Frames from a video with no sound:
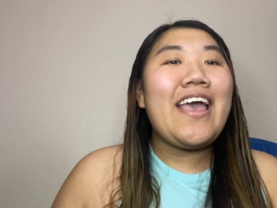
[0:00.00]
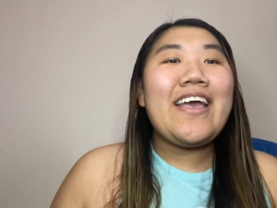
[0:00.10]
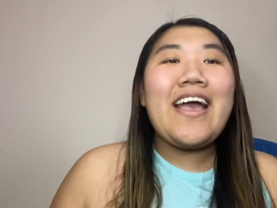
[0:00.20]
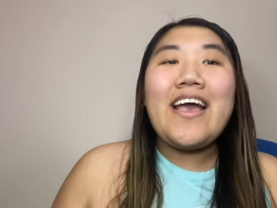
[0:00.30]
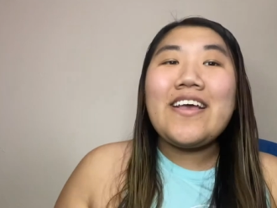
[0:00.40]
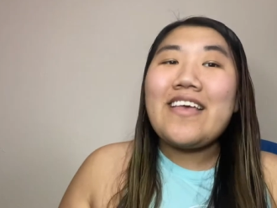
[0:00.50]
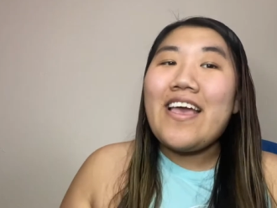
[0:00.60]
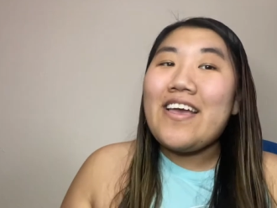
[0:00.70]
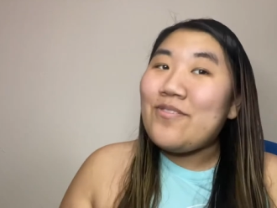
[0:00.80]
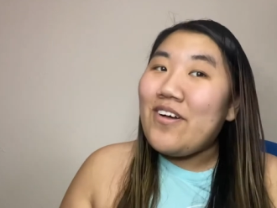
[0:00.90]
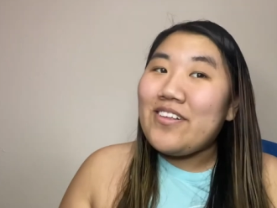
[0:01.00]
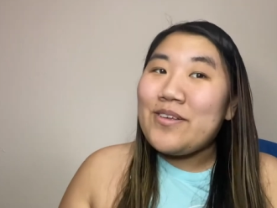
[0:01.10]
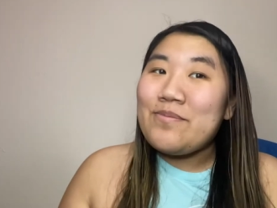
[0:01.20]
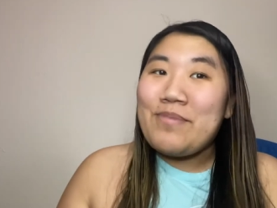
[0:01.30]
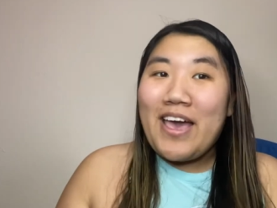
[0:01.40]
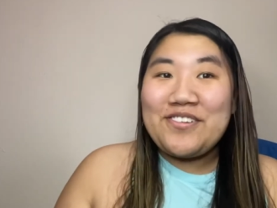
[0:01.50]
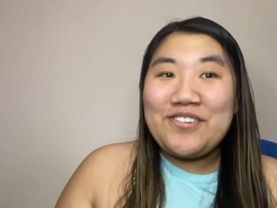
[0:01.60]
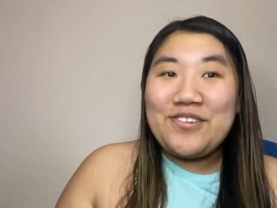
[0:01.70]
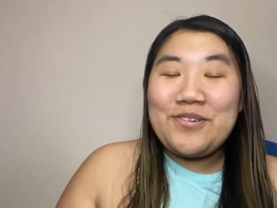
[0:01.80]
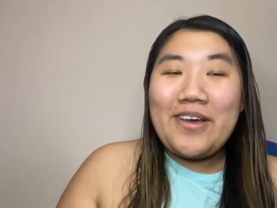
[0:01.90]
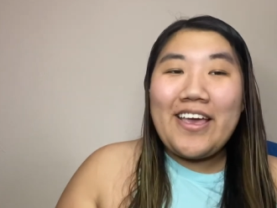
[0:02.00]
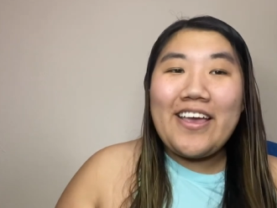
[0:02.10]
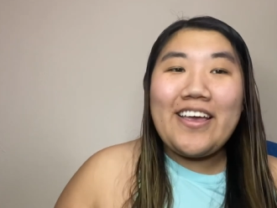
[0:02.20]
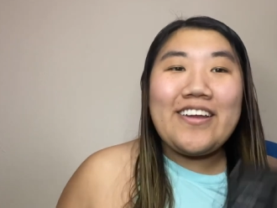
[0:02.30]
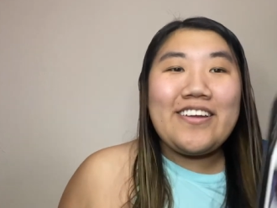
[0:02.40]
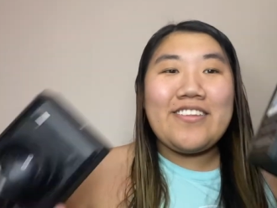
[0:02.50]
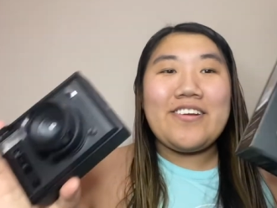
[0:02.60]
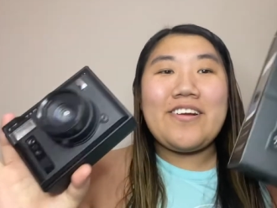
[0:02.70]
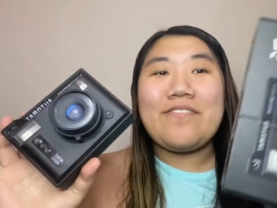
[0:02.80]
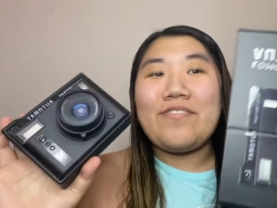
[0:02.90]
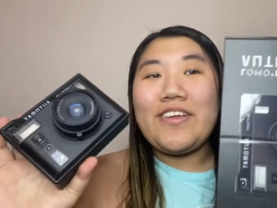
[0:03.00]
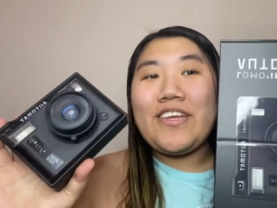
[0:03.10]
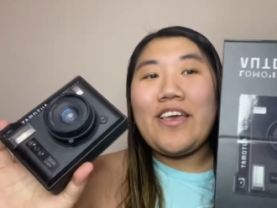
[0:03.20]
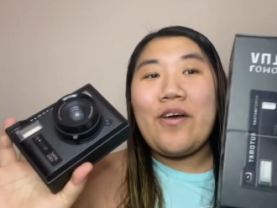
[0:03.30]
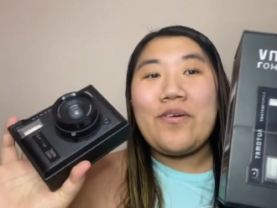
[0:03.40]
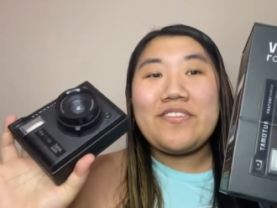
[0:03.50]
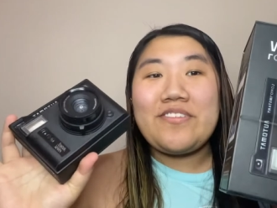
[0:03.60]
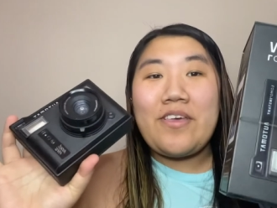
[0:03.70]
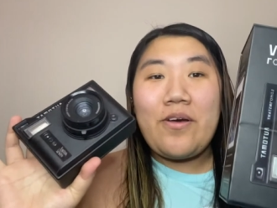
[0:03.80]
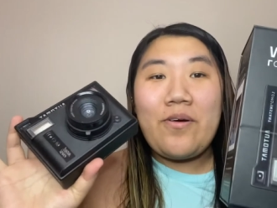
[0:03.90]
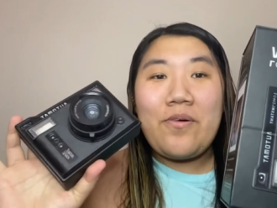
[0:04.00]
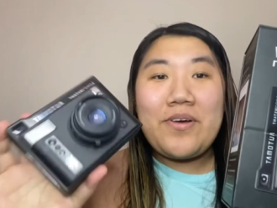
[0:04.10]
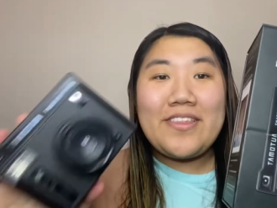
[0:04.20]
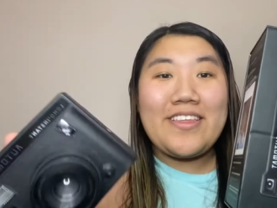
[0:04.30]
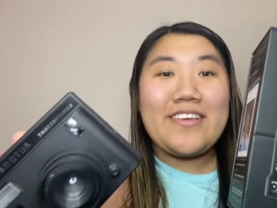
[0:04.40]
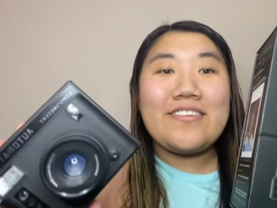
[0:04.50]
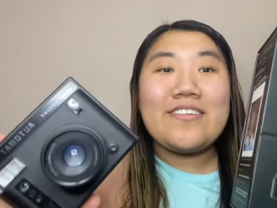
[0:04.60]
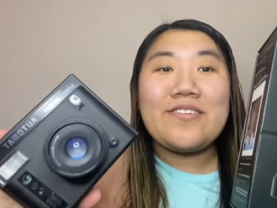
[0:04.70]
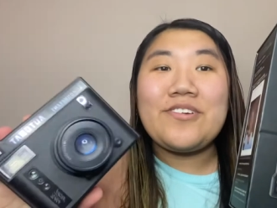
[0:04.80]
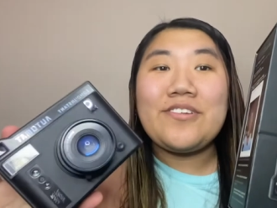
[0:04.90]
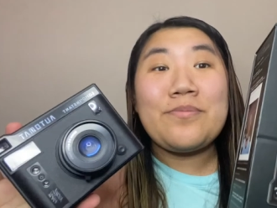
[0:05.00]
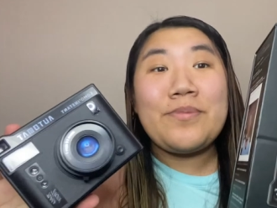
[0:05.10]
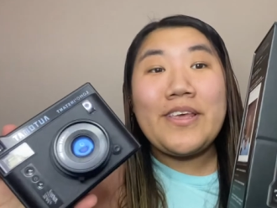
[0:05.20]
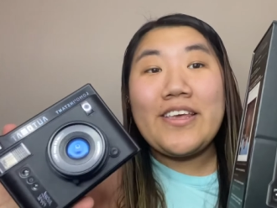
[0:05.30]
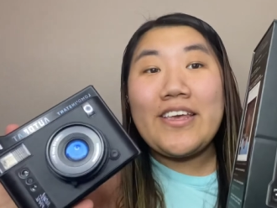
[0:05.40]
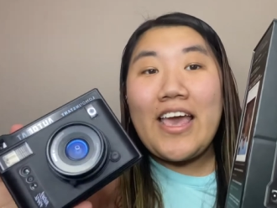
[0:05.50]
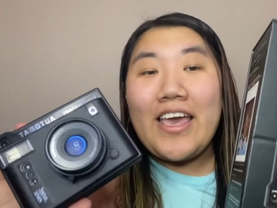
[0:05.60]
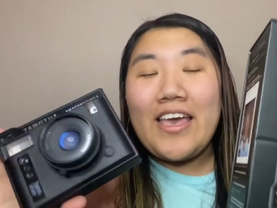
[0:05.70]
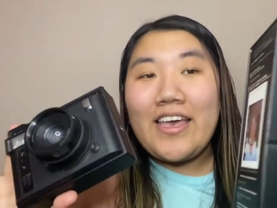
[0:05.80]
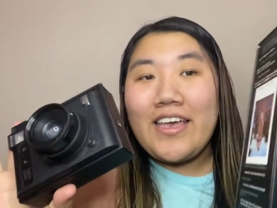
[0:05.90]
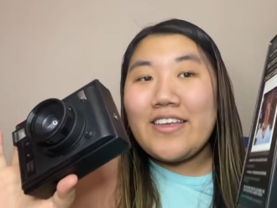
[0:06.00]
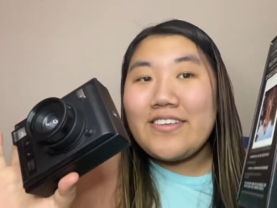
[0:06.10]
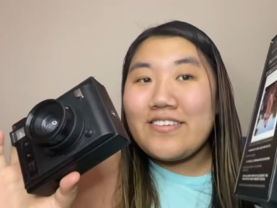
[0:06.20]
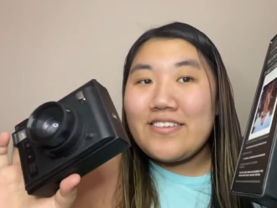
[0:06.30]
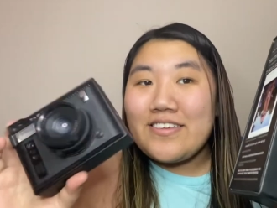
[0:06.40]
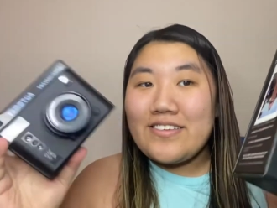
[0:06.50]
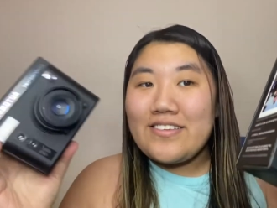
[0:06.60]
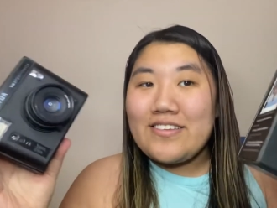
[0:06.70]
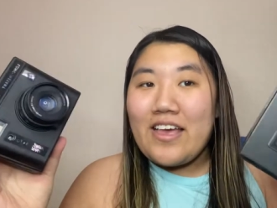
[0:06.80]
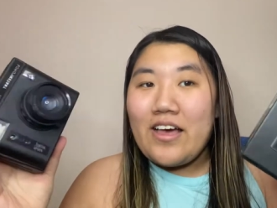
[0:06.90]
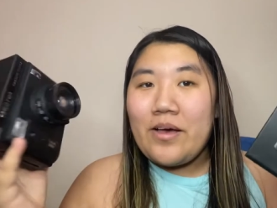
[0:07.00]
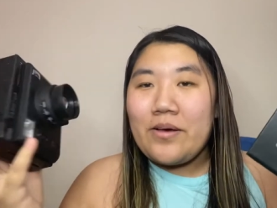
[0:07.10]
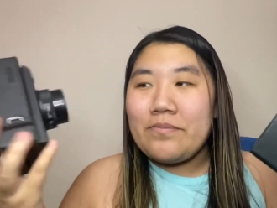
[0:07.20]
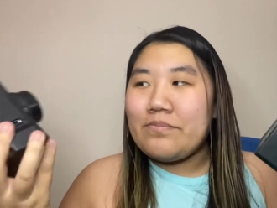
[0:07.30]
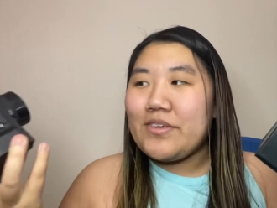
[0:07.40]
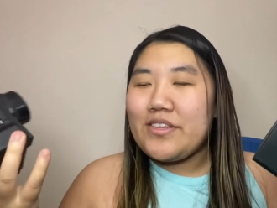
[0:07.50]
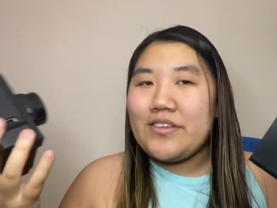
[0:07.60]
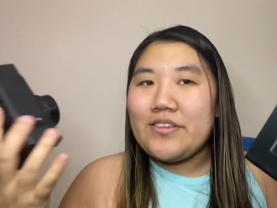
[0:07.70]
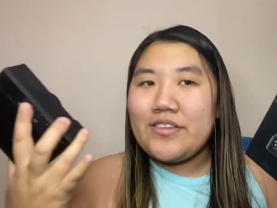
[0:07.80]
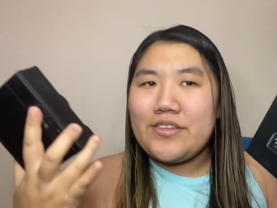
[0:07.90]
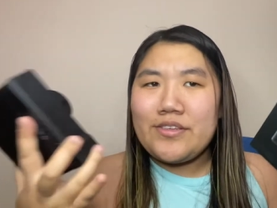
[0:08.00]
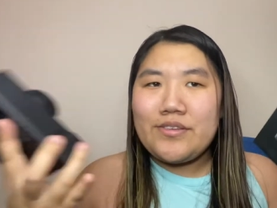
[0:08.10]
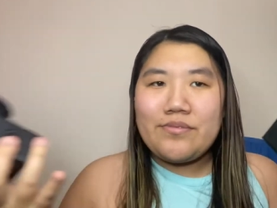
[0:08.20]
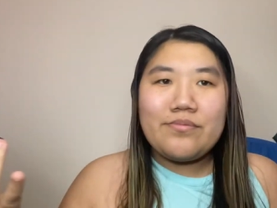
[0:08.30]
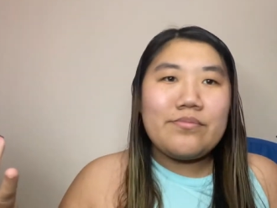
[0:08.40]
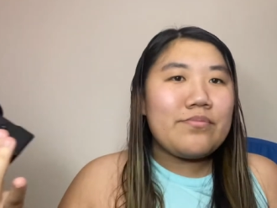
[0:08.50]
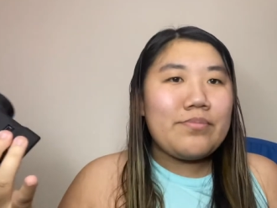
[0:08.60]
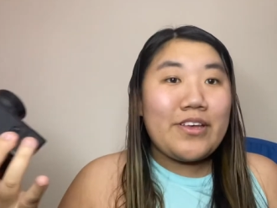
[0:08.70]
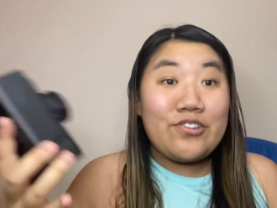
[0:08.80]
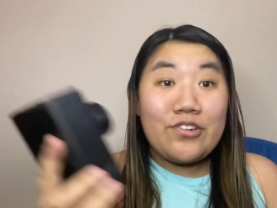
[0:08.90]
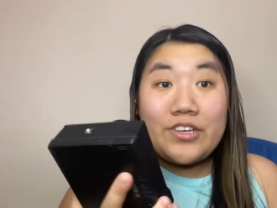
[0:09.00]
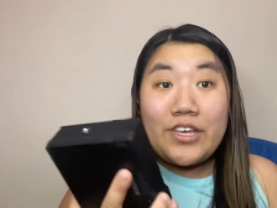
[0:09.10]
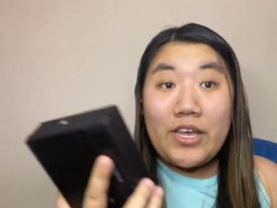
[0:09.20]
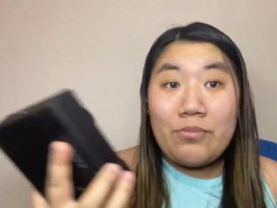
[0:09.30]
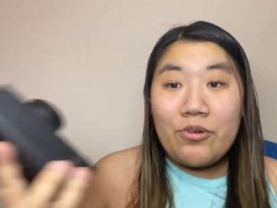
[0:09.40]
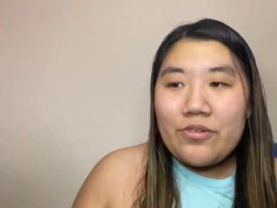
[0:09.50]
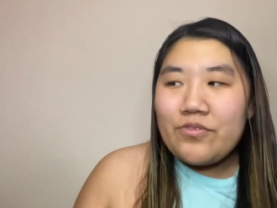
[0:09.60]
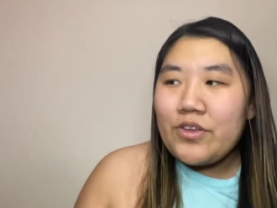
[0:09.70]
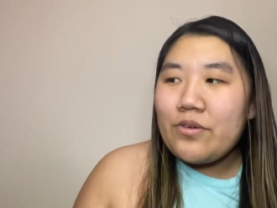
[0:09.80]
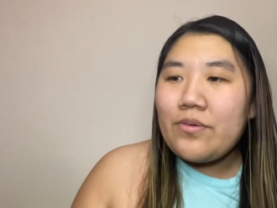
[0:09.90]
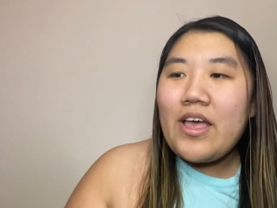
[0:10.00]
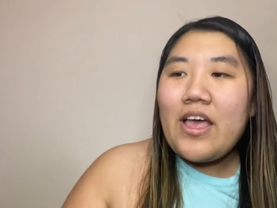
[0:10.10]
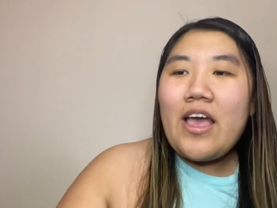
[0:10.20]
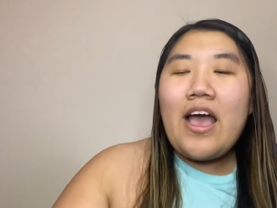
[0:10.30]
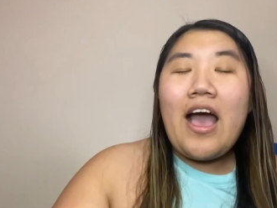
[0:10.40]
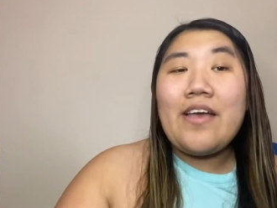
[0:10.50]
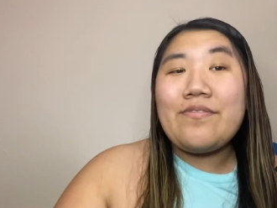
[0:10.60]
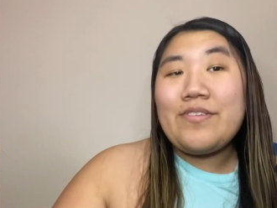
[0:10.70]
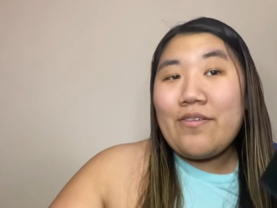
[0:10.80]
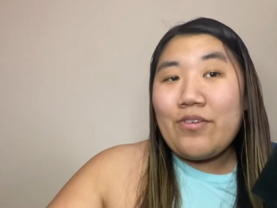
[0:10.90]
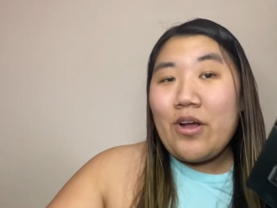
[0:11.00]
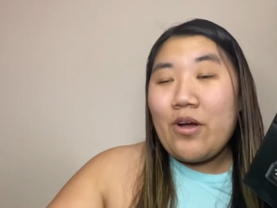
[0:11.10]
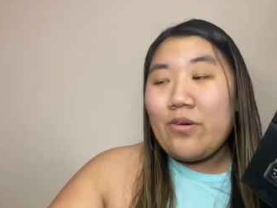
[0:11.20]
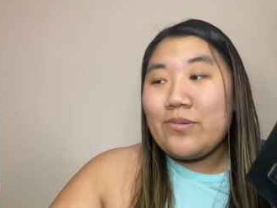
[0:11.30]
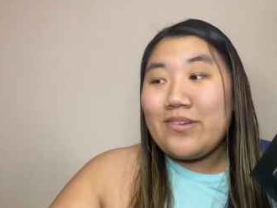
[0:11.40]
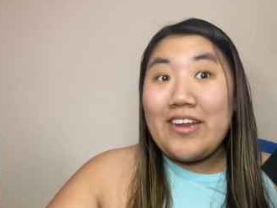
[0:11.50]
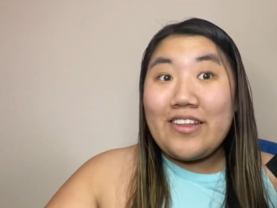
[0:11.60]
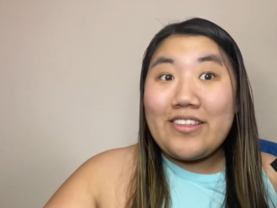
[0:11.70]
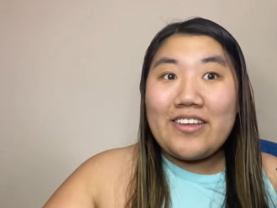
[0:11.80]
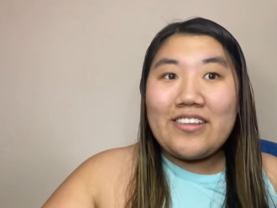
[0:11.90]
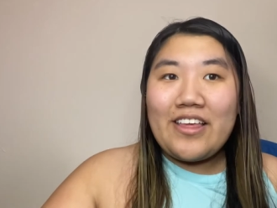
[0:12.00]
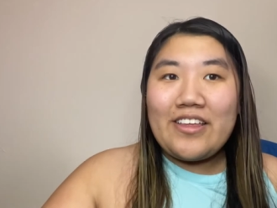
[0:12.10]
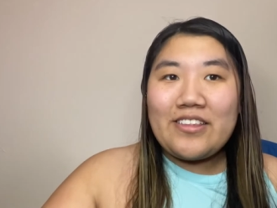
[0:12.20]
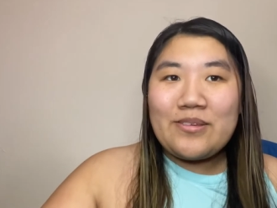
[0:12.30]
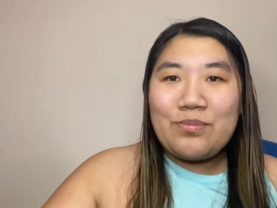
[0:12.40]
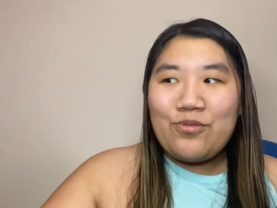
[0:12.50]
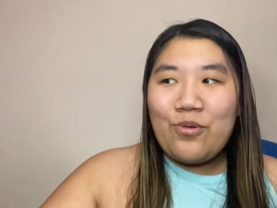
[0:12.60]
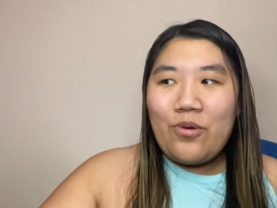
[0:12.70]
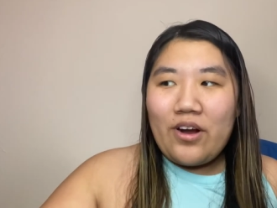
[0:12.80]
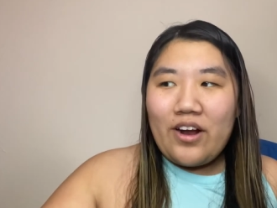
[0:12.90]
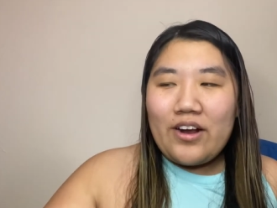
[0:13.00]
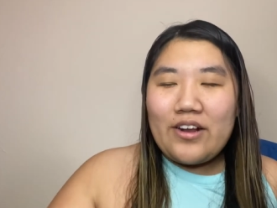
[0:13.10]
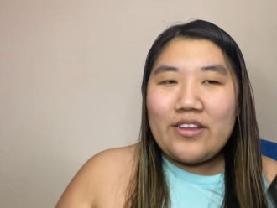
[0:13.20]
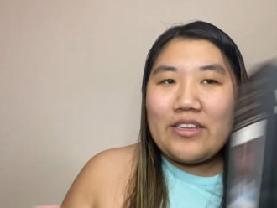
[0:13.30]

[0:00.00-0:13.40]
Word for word: Hey guys, and welcome back to another video. So this is going to be a instant um, picture camera review. I've never owned anything like this before.